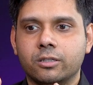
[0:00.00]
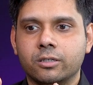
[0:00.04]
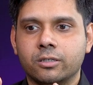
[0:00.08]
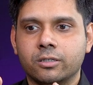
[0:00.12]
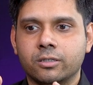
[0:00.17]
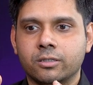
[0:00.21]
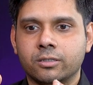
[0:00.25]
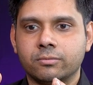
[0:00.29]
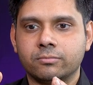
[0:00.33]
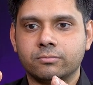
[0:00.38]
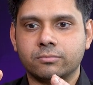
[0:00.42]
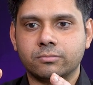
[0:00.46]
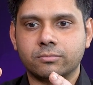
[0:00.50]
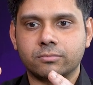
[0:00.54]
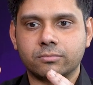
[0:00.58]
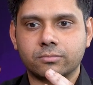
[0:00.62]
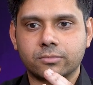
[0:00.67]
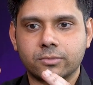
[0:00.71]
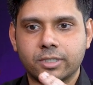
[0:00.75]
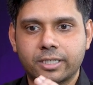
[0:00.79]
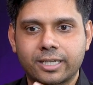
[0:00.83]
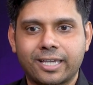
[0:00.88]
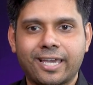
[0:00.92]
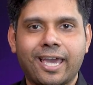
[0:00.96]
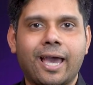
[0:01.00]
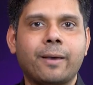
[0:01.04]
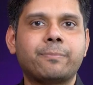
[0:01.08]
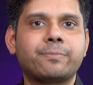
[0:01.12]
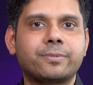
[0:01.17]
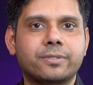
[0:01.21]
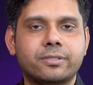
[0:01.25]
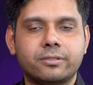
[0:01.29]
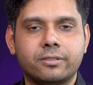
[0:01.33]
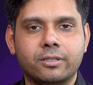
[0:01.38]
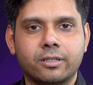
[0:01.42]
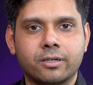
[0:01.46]
the um,
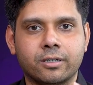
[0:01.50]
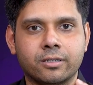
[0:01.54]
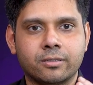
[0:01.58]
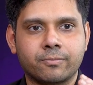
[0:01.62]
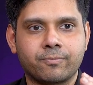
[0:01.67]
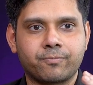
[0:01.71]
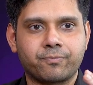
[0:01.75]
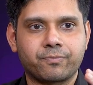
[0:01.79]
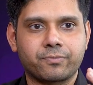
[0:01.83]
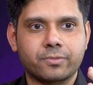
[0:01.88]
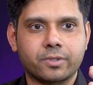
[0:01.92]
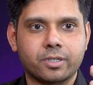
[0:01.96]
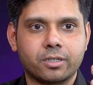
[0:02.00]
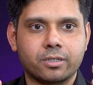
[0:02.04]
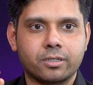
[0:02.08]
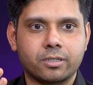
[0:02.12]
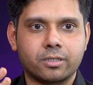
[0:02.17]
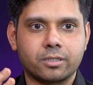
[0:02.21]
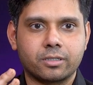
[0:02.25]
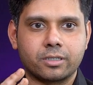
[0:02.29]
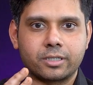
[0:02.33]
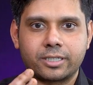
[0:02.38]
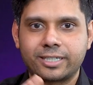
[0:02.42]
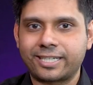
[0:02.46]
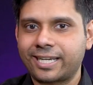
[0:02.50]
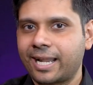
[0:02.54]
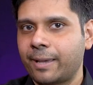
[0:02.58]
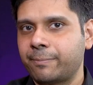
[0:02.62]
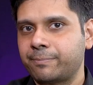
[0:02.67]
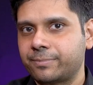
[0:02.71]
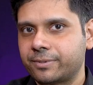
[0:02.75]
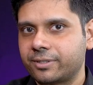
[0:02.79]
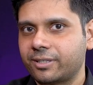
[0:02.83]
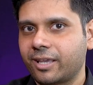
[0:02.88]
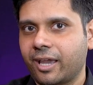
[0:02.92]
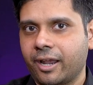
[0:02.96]
gaps the um, uh,
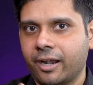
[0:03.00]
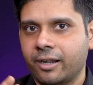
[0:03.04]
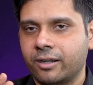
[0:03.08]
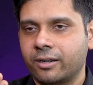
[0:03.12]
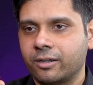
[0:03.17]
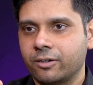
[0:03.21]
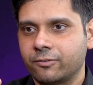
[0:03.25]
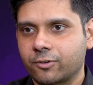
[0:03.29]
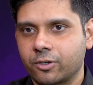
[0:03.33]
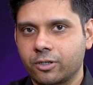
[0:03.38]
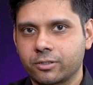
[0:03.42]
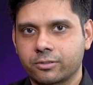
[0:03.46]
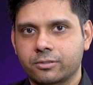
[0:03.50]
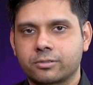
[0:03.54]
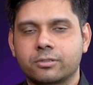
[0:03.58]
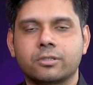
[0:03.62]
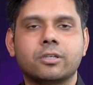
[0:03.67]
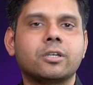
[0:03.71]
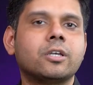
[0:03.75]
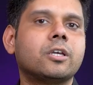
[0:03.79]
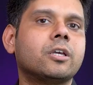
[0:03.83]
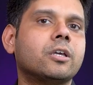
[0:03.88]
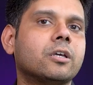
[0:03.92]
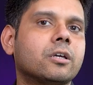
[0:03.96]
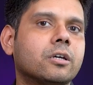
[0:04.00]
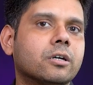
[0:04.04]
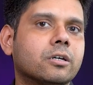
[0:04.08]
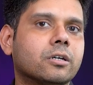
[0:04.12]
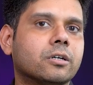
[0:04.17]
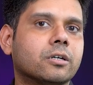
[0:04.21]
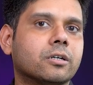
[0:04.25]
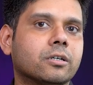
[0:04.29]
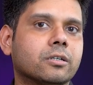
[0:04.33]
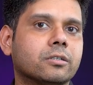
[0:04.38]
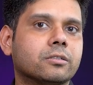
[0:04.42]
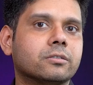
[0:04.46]
traps and of course
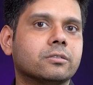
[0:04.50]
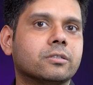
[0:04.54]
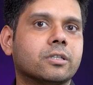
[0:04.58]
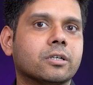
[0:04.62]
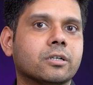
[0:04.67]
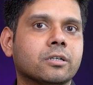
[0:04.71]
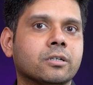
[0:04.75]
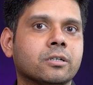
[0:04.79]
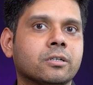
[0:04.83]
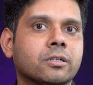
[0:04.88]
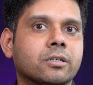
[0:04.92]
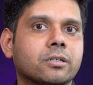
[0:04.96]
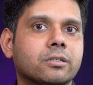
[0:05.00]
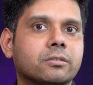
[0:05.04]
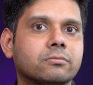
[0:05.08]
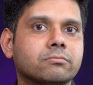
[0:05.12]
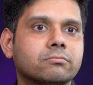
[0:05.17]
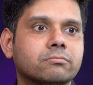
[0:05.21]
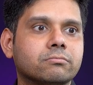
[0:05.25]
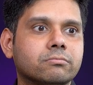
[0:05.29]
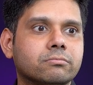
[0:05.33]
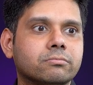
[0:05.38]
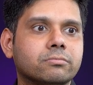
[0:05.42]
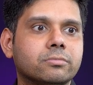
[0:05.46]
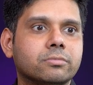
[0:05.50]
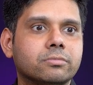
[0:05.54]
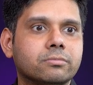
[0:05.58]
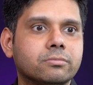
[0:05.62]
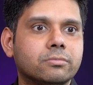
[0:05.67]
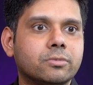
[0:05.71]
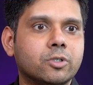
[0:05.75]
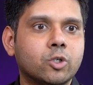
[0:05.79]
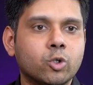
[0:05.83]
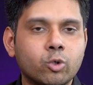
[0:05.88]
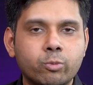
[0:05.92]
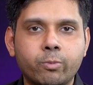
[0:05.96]
uh, the
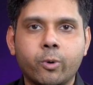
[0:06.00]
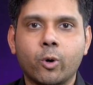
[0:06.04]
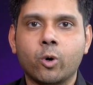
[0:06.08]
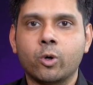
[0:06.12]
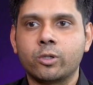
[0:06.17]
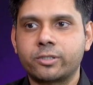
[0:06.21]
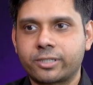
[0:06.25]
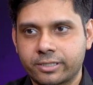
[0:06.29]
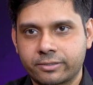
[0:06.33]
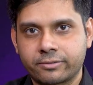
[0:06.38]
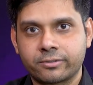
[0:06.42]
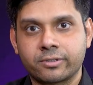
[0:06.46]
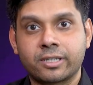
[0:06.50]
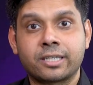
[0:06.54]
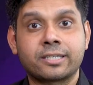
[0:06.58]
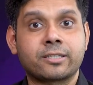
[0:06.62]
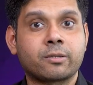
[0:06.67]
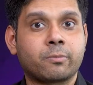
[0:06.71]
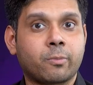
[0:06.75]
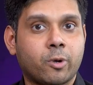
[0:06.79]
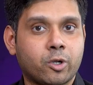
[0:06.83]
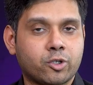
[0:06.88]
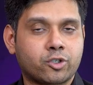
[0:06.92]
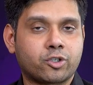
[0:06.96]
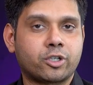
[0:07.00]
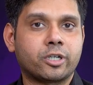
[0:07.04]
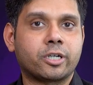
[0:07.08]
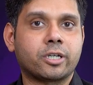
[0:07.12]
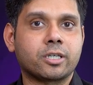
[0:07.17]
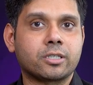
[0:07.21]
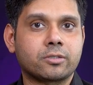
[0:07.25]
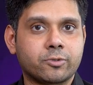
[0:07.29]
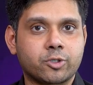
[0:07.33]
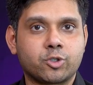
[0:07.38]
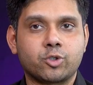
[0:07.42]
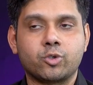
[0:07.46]
loopholes as well as
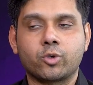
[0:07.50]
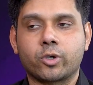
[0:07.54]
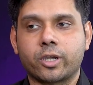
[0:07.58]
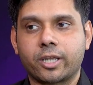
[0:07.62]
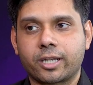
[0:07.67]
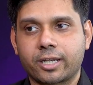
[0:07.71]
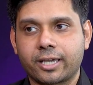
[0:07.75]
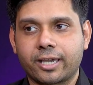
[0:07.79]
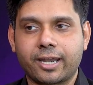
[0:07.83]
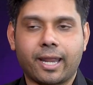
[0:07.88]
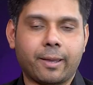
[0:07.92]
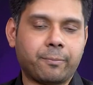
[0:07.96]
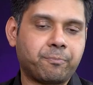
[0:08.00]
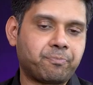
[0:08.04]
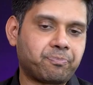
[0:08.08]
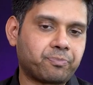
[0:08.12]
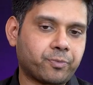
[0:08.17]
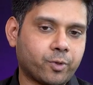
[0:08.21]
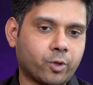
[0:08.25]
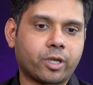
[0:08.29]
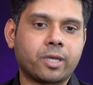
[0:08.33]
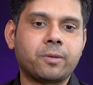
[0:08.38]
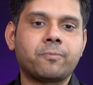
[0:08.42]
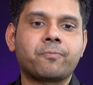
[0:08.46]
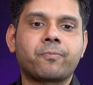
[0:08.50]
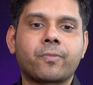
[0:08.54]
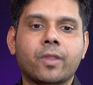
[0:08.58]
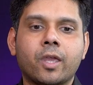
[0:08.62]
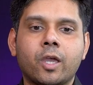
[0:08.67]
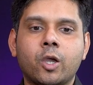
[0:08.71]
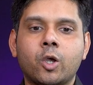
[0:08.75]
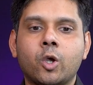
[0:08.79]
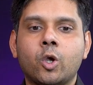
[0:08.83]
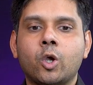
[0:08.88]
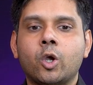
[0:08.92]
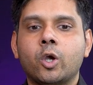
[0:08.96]
opportunities which you can grab okay
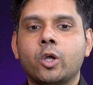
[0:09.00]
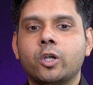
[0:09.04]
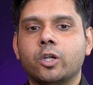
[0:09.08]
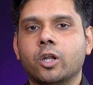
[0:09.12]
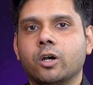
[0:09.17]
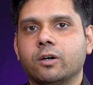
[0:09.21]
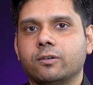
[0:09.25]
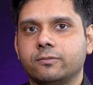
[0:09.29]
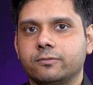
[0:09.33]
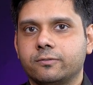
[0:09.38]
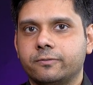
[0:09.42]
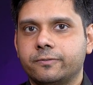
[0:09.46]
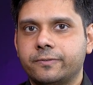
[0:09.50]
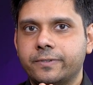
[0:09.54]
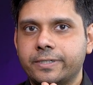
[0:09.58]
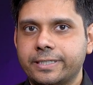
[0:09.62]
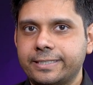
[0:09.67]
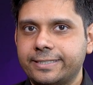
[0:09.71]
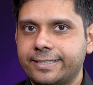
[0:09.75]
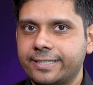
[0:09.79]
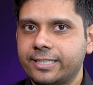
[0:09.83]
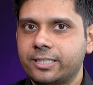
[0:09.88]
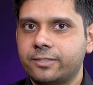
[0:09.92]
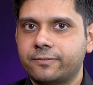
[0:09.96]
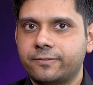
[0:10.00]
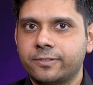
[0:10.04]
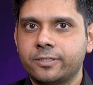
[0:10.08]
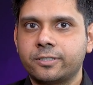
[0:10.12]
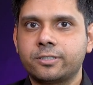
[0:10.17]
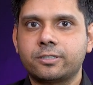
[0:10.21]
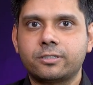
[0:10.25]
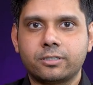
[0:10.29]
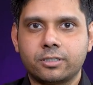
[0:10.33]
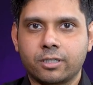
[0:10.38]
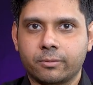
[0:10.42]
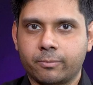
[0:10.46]
now first things
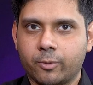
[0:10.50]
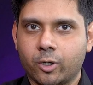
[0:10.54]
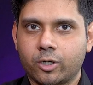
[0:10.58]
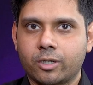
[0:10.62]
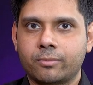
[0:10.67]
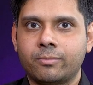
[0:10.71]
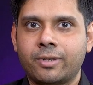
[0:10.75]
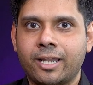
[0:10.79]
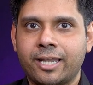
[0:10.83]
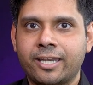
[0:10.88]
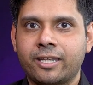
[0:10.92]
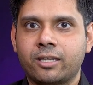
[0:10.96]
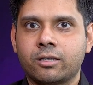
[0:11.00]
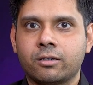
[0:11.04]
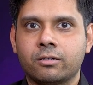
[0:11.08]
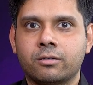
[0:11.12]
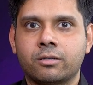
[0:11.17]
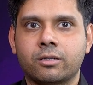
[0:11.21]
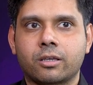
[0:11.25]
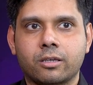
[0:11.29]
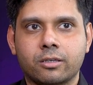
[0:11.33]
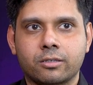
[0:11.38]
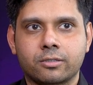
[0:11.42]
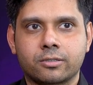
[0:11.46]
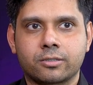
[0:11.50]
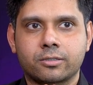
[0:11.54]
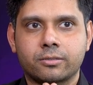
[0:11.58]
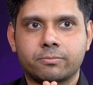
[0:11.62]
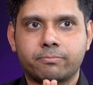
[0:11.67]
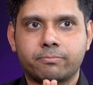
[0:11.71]
first the bottom line here is